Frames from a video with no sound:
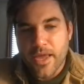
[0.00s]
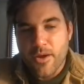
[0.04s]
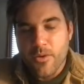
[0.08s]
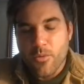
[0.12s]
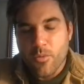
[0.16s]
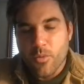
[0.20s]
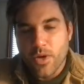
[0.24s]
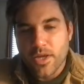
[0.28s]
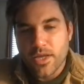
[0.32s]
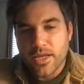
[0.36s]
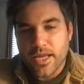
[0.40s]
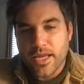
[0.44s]

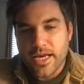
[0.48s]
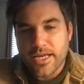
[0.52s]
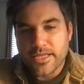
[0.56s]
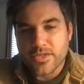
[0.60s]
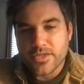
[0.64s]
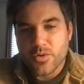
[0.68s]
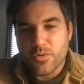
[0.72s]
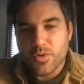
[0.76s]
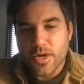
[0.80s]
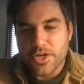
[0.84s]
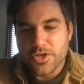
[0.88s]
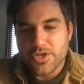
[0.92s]
One
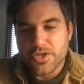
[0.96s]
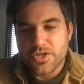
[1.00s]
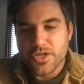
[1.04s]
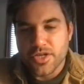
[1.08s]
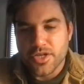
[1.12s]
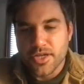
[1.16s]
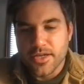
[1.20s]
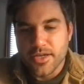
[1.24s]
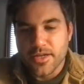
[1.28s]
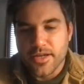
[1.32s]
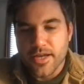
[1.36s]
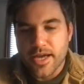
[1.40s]
last
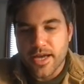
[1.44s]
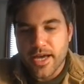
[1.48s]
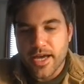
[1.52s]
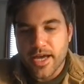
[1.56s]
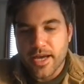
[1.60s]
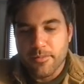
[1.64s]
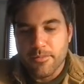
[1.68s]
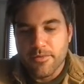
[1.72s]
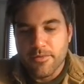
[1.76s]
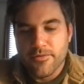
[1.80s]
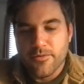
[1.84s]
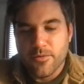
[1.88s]
question
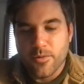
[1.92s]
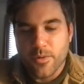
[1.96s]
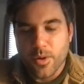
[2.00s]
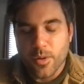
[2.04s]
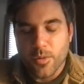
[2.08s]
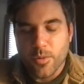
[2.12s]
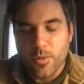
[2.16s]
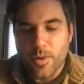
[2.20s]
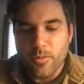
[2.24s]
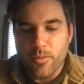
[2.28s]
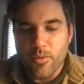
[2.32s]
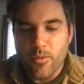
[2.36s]
before
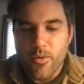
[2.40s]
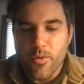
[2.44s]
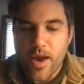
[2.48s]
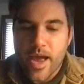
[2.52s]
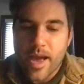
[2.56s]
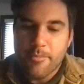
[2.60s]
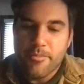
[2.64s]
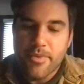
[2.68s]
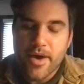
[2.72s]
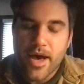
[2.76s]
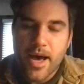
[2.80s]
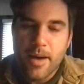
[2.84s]
we
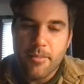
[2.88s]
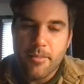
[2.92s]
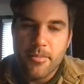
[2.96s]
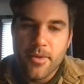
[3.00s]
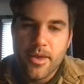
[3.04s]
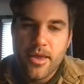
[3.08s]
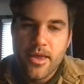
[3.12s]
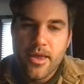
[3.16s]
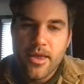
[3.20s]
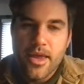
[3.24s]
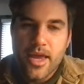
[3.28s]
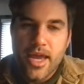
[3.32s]
wrap up,
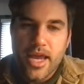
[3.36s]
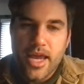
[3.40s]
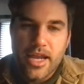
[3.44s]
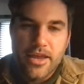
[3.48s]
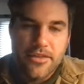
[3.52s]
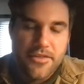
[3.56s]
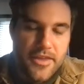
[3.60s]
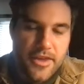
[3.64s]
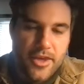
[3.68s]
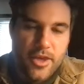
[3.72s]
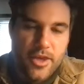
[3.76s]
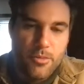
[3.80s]
and I
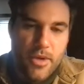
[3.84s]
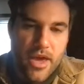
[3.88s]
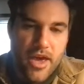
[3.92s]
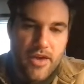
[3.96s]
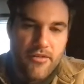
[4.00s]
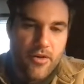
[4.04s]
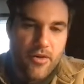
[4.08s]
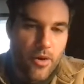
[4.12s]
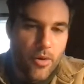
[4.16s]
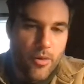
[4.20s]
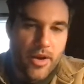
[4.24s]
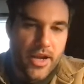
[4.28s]
think you may have
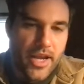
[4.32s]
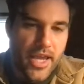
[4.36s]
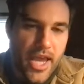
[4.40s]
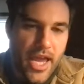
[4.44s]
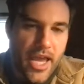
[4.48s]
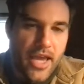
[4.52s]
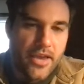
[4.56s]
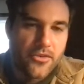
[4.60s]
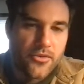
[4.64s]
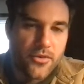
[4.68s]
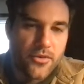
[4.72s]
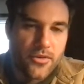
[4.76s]
already
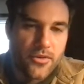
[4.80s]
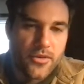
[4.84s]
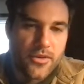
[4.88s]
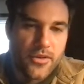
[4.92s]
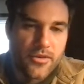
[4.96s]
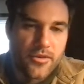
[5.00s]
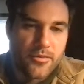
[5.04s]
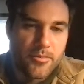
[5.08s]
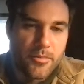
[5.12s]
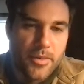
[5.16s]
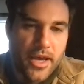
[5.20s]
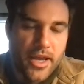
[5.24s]
answered
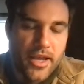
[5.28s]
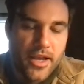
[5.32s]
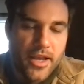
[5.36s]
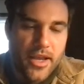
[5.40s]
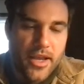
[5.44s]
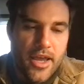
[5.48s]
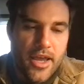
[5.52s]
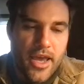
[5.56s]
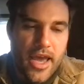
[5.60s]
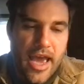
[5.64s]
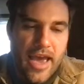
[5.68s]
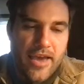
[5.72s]
this, but
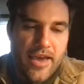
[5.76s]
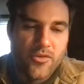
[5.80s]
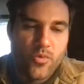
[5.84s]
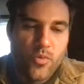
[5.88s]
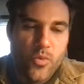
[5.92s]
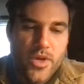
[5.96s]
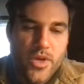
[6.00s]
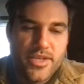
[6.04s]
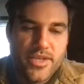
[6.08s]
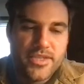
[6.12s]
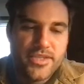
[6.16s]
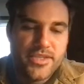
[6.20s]
as
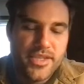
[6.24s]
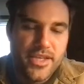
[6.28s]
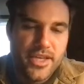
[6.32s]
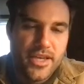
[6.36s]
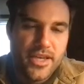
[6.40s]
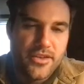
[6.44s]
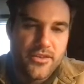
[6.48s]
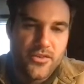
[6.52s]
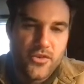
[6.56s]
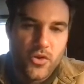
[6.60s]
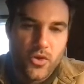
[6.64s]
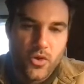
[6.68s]
we
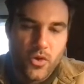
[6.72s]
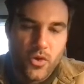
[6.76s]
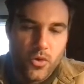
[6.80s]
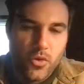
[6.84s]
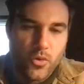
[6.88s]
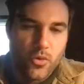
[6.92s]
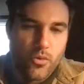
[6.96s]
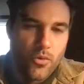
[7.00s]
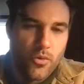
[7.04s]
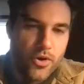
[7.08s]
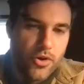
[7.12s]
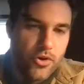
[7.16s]
seek
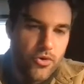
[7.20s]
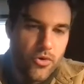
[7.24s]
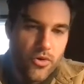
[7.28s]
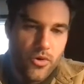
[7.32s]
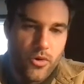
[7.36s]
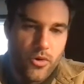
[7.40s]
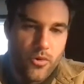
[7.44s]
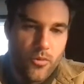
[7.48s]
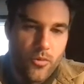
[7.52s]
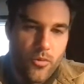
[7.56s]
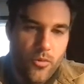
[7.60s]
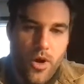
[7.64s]
to
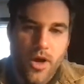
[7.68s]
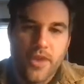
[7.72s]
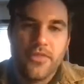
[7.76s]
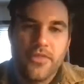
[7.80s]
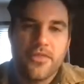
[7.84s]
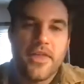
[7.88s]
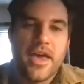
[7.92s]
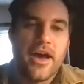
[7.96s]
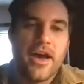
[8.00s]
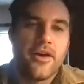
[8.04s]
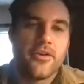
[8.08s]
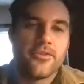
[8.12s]
recruit
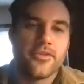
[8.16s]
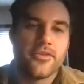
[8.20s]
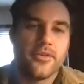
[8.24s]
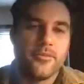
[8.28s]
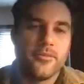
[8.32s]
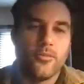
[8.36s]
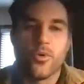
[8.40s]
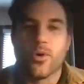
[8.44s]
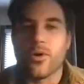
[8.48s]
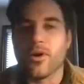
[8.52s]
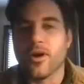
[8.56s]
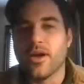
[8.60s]
1,000
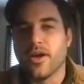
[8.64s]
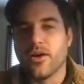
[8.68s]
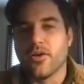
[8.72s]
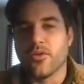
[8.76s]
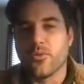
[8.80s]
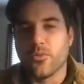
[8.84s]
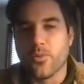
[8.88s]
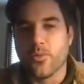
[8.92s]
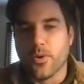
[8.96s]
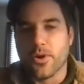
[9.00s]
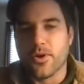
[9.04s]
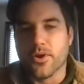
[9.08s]
more
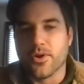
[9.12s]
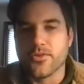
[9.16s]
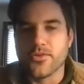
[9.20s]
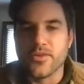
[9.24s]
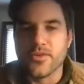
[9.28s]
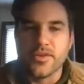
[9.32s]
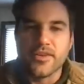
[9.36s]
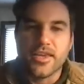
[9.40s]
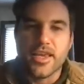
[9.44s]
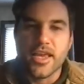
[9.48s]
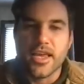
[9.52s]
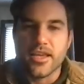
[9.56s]
health workers
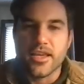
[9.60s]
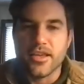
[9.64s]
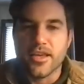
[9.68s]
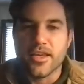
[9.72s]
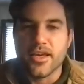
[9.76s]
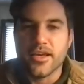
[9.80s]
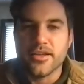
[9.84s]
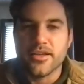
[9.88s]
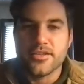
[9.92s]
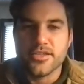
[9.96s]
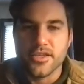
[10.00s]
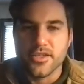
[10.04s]
in
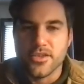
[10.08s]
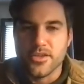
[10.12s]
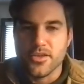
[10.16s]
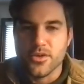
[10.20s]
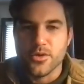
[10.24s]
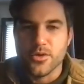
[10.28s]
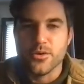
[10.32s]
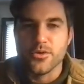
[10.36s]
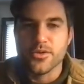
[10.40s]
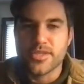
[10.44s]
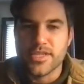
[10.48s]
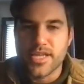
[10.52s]
Kenya to
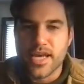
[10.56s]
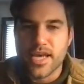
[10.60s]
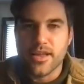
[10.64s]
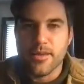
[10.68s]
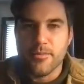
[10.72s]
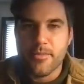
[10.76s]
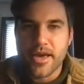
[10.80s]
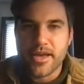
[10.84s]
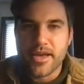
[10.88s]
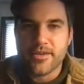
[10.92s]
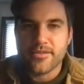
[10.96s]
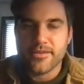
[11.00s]
use
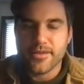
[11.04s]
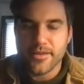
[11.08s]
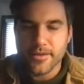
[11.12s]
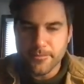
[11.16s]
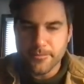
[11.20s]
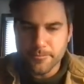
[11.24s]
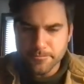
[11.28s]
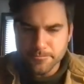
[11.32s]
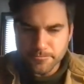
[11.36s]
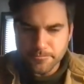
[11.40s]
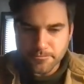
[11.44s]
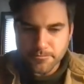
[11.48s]

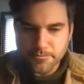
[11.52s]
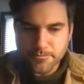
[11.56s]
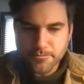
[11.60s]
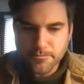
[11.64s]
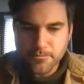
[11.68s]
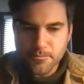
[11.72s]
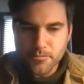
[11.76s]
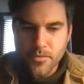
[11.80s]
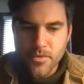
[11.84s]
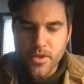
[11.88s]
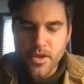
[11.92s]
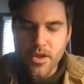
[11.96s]
telemedicine,
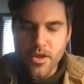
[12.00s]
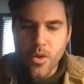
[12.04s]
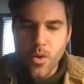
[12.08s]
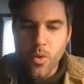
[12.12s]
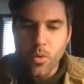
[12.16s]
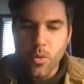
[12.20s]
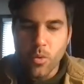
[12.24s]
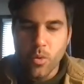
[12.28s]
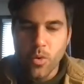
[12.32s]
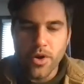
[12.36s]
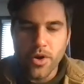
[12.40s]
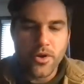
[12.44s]

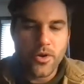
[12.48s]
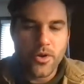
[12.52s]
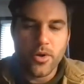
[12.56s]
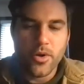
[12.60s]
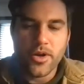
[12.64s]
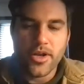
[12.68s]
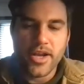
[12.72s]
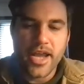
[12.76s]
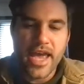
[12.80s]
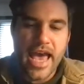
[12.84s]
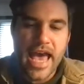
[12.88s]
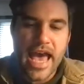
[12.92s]
we're
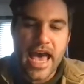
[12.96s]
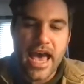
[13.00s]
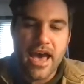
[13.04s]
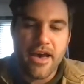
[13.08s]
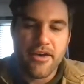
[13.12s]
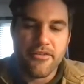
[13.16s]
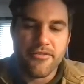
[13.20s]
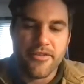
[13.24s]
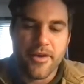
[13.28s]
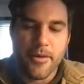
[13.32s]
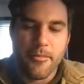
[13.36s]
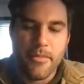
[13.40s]
going to
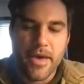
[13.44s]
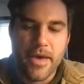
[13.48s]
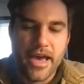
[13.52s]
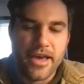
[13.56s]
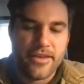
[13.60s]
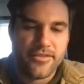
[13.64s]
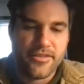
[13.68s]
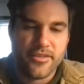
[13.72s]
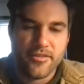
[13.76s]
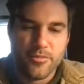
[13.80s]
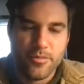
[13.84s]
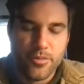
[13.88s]
have a
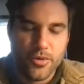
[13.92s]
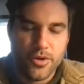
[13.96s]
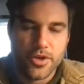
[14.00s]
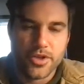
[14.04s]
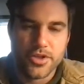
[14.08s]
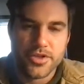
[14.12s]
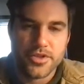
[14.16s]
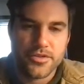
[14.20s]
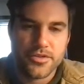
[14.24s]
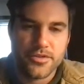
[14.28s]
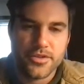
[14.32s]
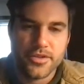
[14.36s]
massive
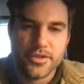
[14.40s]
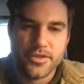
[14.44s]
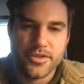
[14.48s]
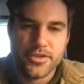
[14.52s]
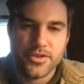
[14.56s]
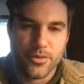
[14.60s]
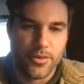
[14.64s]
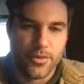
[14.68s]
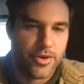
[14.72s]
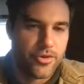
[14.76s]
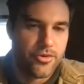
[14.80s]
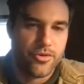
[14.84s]
push
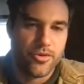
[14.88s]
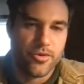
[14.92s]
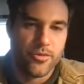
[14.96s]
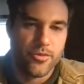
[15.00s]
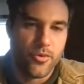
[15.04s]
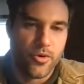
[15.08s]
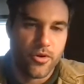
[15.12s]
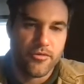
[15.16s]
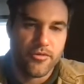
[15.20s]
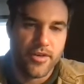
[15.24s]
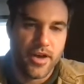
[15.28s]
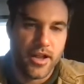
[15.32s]
to recruit
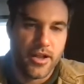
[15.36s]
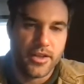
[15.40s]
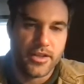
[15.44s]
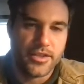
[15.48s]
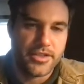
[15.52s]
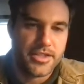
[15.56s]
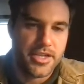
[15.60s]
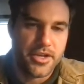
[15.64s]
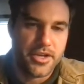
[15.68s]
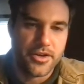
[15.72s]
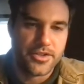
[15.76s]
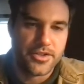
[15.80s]
more
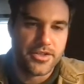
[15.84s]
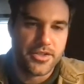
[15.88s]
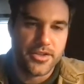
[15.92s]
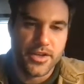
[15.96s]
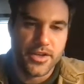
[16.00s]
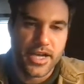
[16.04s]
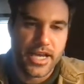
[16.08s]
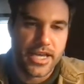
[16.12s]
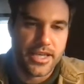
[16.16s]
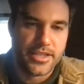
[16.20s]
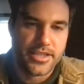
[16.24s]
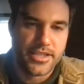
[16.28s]
volunteers in the
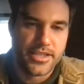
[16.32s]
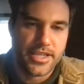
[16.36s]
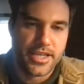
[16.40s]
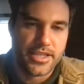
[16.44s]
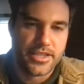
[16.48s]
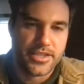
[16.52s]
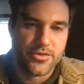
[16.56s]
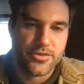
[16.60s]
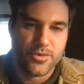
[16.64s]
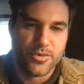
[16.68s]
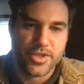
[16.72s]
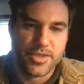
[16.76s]
United
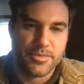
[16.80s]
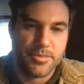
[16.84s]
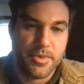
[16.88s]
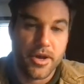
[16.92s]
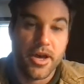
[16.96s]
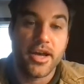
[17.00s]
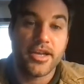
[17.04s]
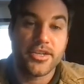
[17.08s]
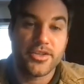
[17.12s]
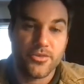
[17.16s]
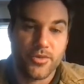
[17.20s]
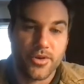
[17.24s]
States to
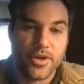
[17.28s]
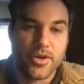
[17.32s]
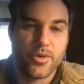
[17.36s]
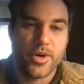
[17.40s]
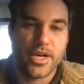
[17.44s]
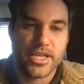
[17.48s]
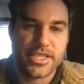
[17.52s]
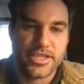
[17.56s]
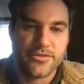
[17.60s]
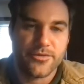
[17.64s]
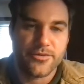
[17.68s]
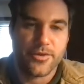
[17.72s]
respond to
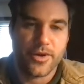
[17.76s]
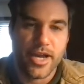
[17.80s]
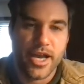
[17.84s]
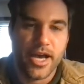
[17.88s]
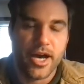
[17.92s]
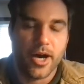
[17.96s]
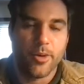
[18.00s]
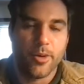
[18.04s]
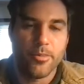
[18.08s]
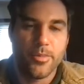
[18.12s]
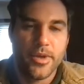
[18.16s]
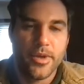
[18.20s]
requests for
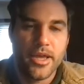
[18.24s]
help.